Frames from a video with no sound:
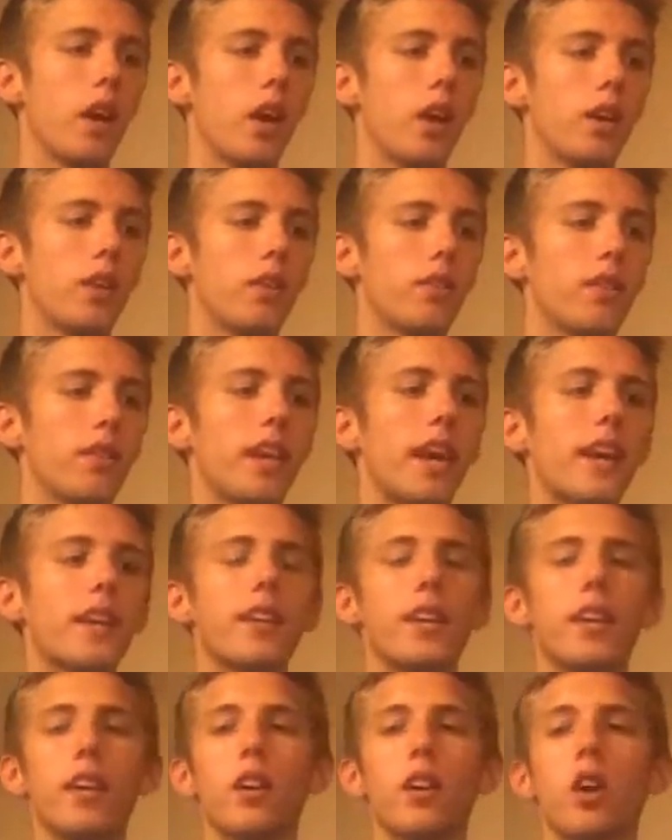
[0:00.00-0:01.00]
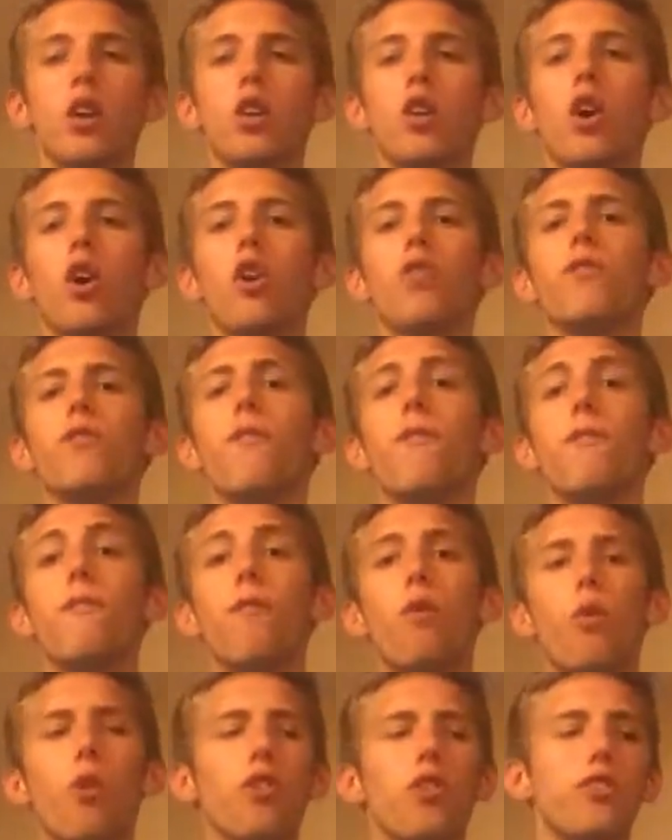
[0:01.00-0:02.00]
is a technique called
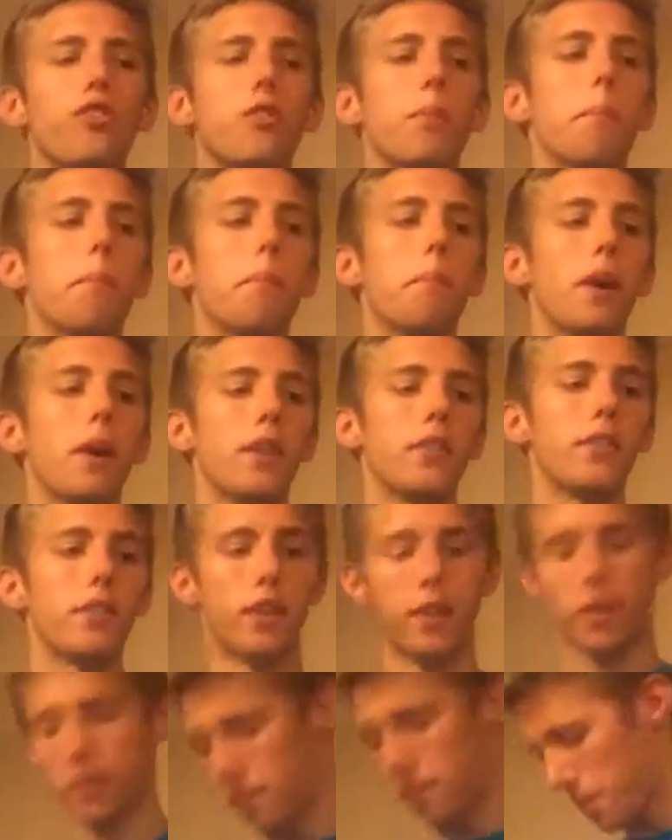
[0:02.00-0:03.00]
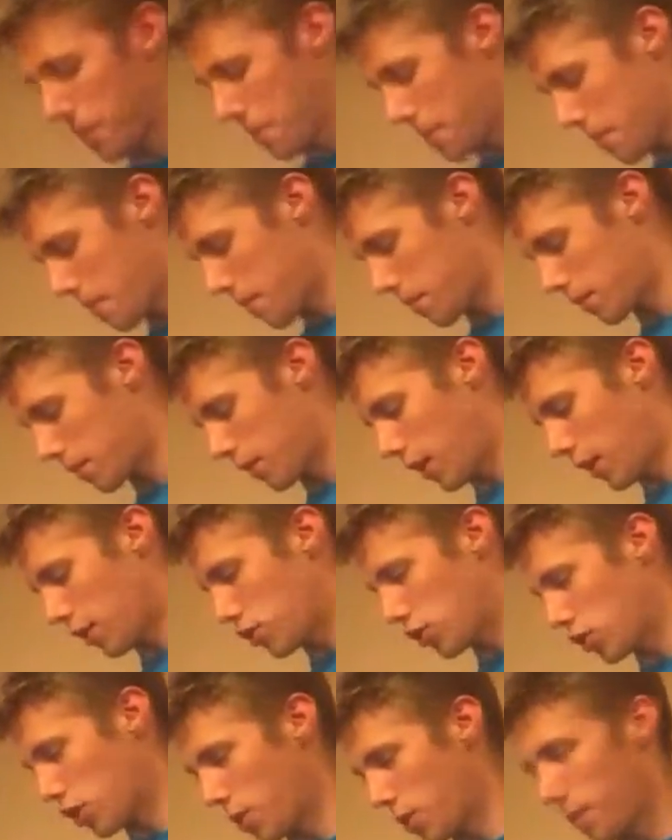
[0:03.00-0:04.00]
forced busing.
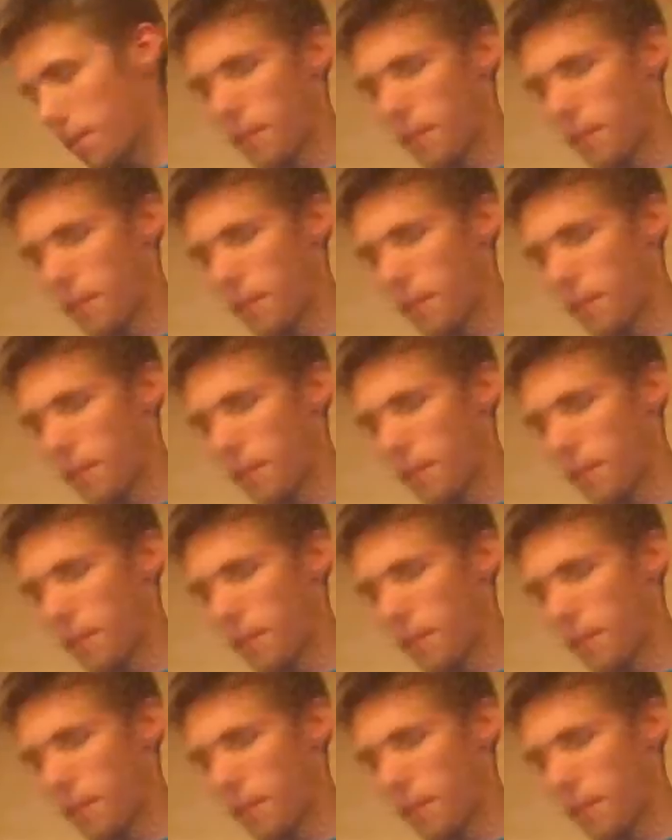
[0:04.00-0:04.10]
Slideshow.